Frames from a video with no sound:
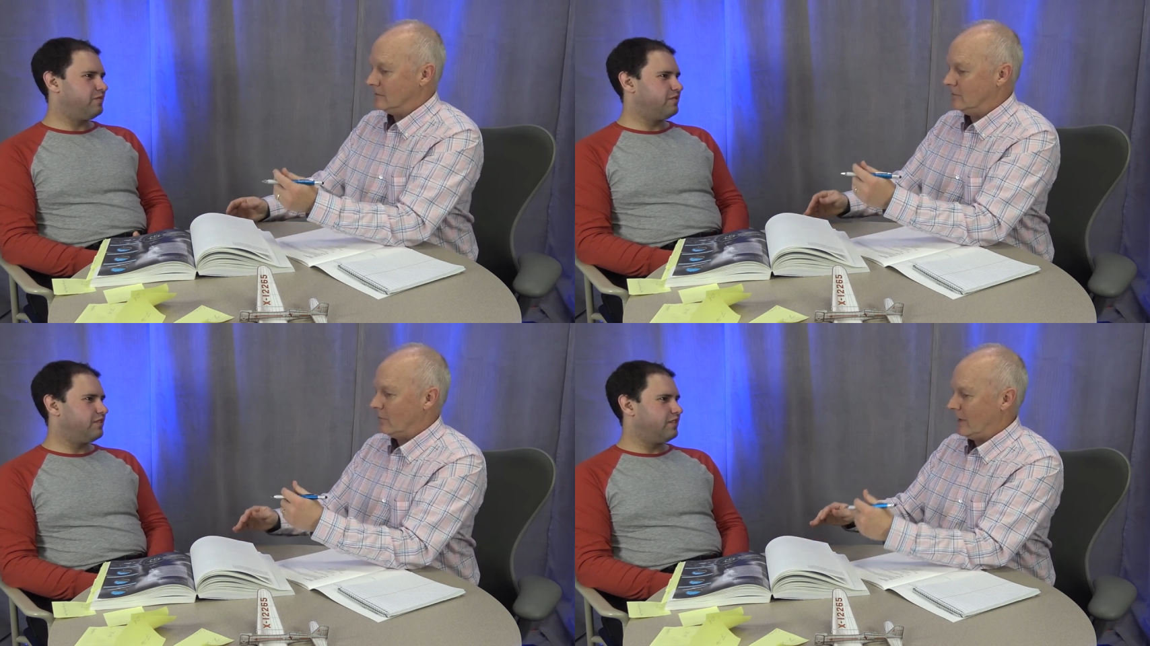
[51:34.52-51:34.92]

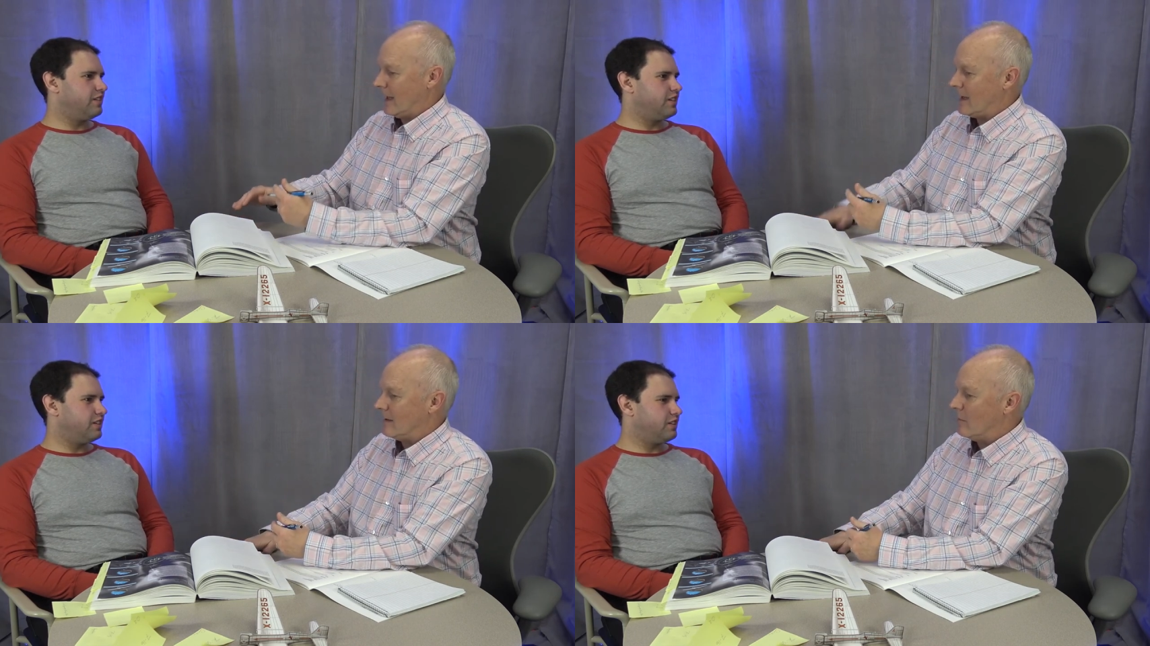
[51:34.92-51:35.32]
Speaker 1: we
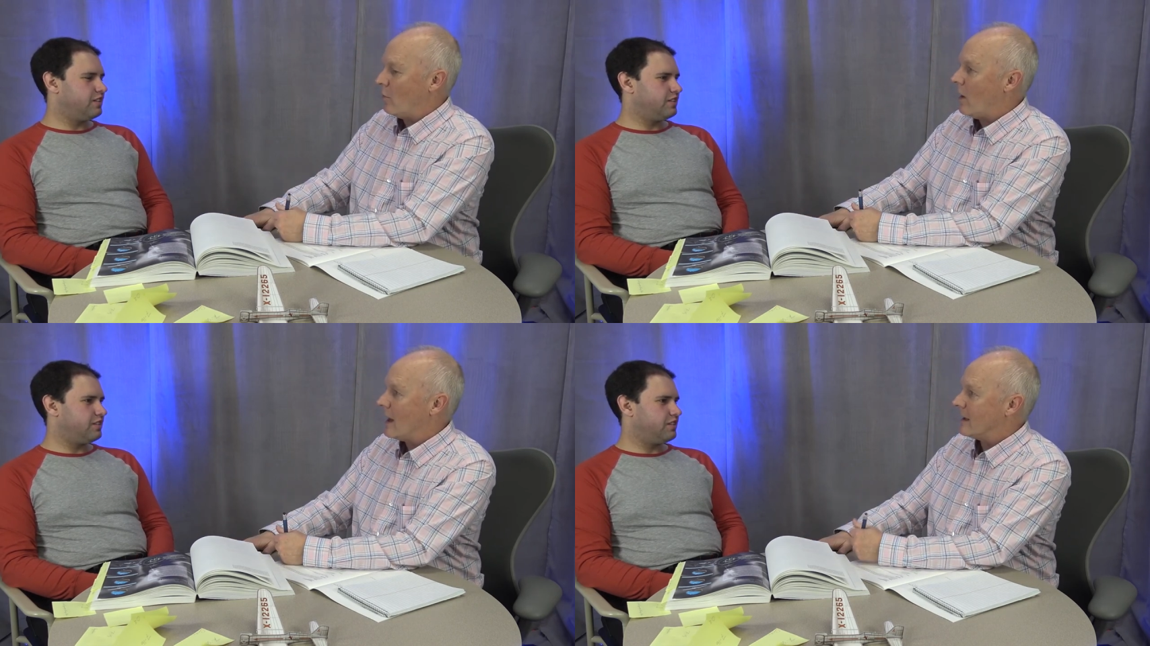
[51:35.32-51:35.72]
landed in
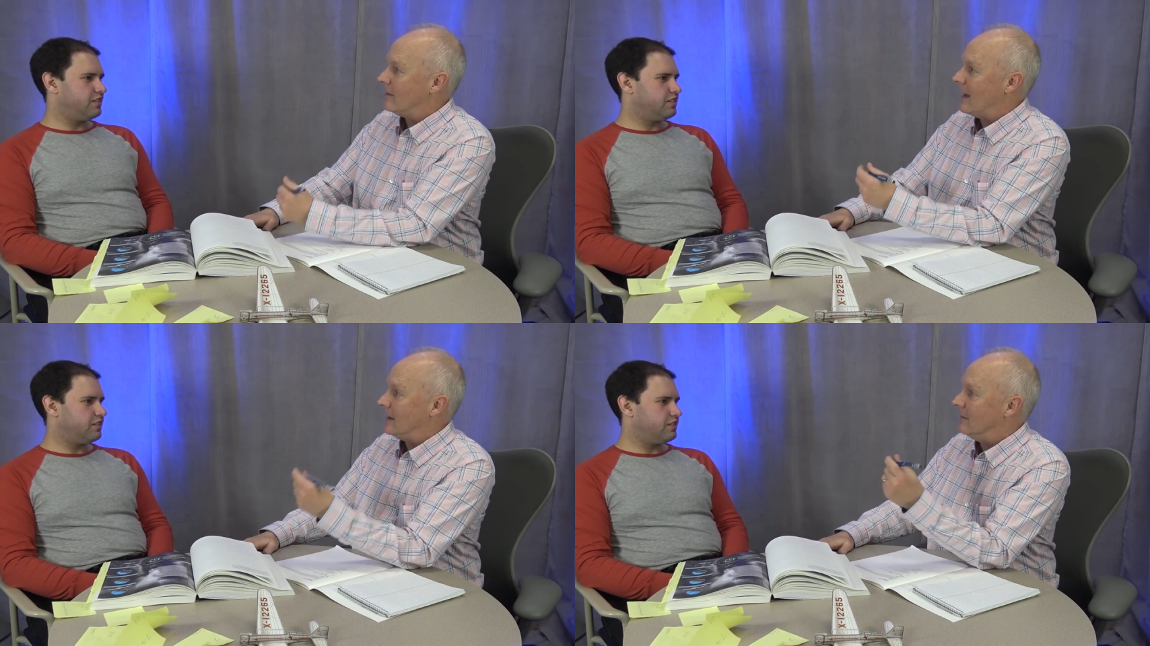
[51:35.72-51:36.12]
Milwaukee. They
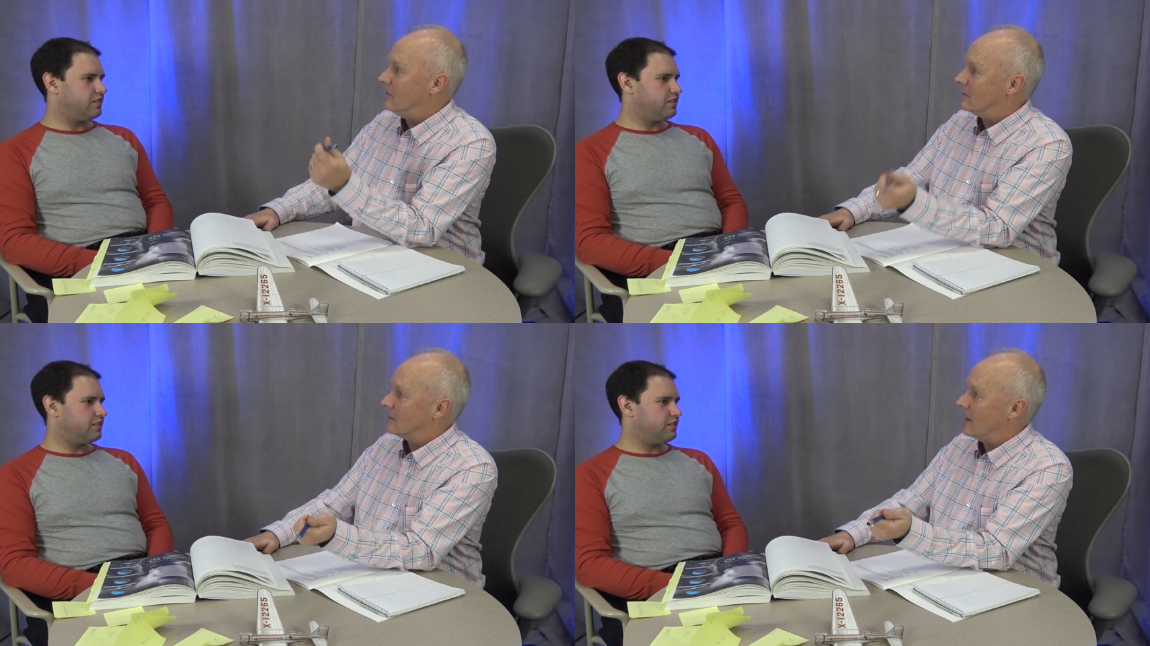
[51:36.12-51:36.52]
had given
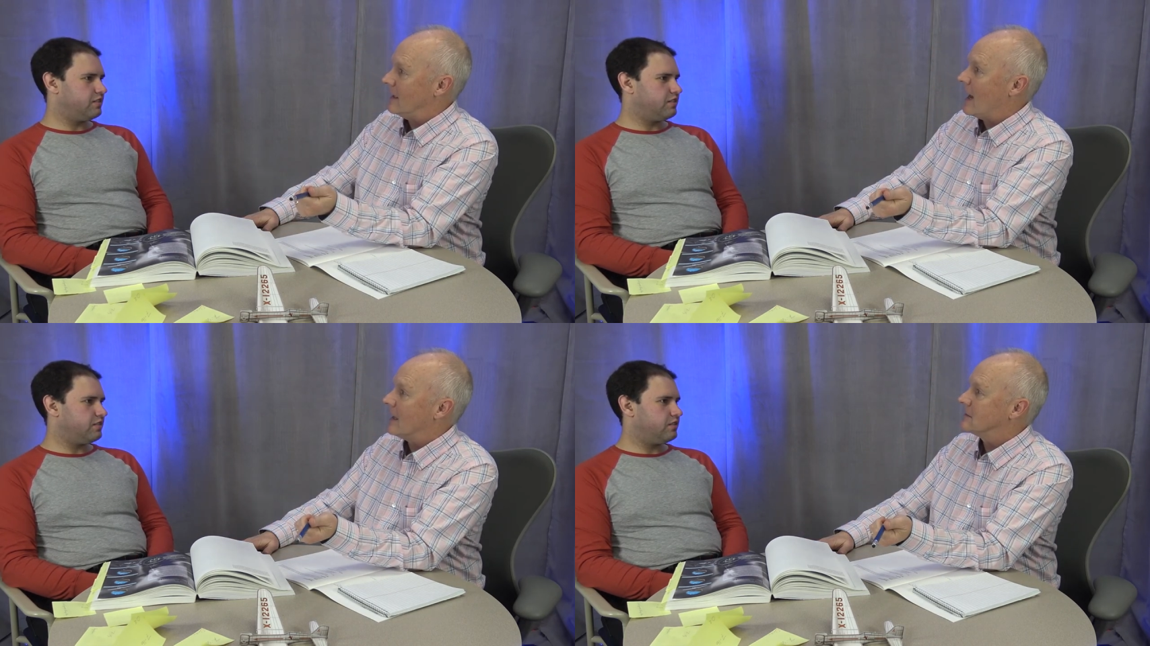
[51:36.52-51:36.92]
this lady
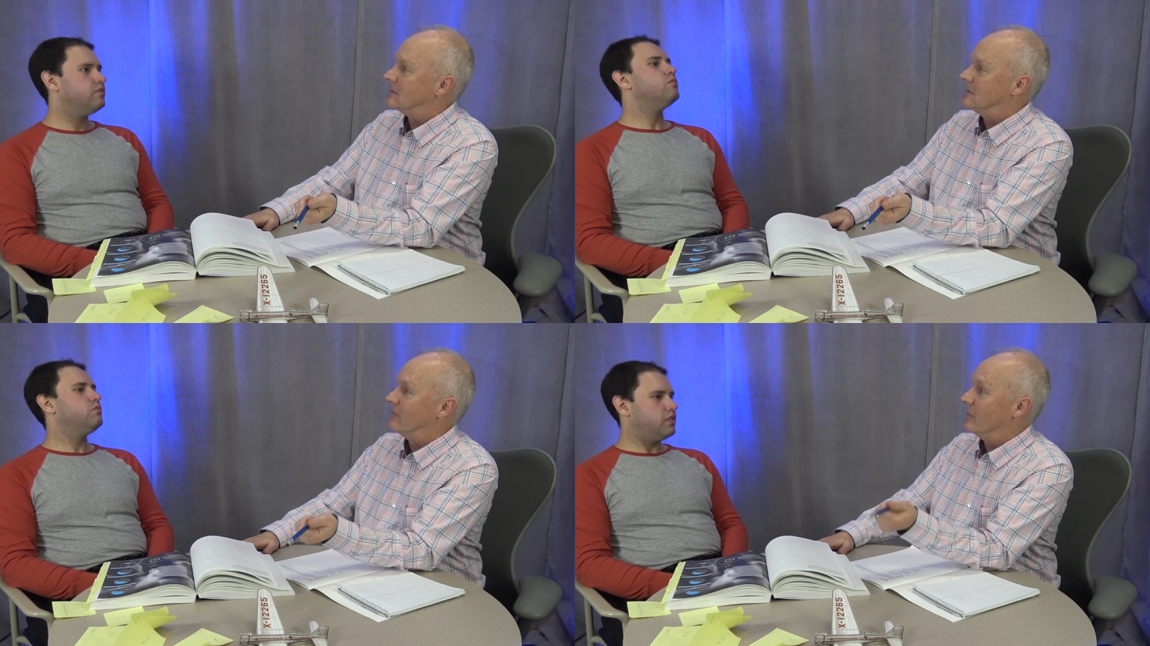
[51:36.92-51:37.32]

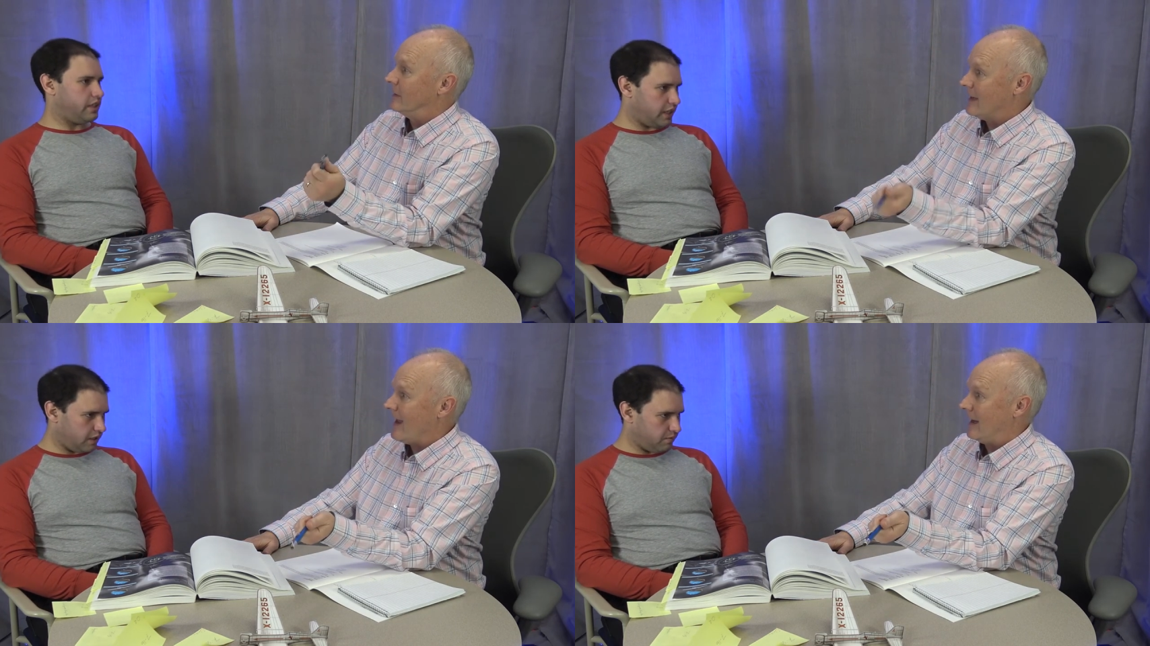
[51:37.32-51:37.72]
oxygen from a
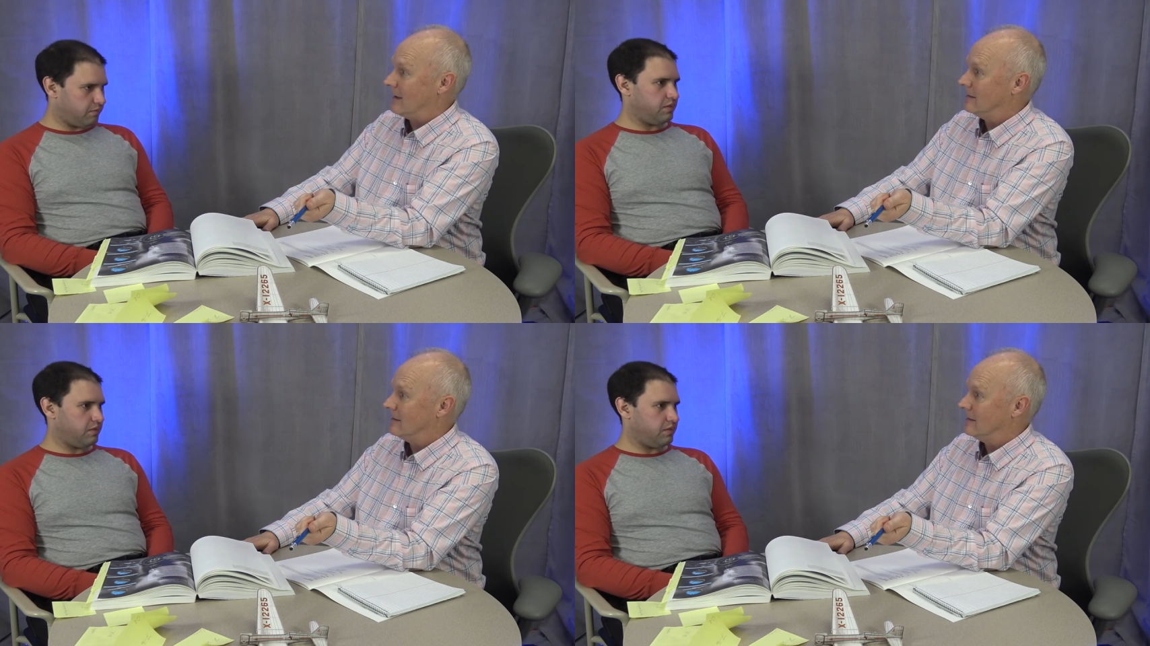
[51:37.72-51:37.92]
yep. tank.